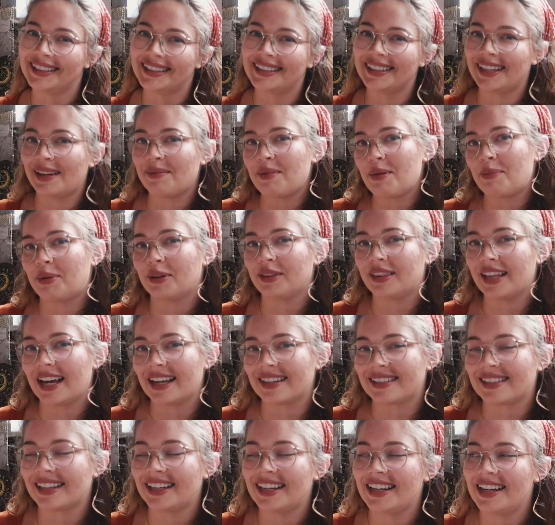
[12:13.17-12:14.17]
let me put
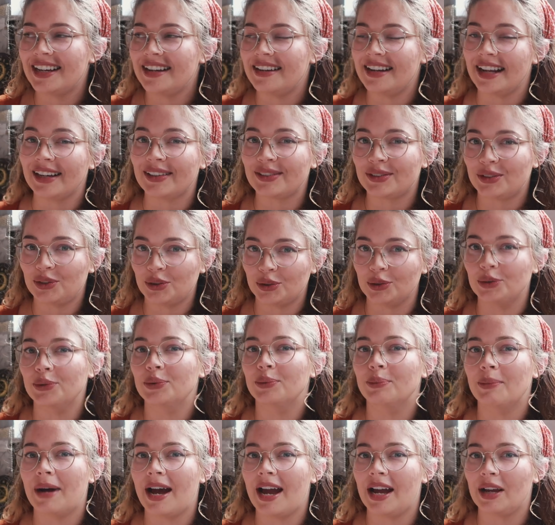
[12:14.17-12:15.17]
that next
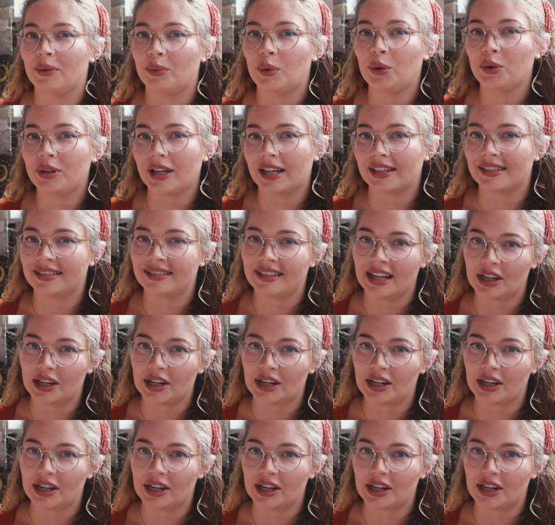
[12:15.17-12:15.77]
to my Wodan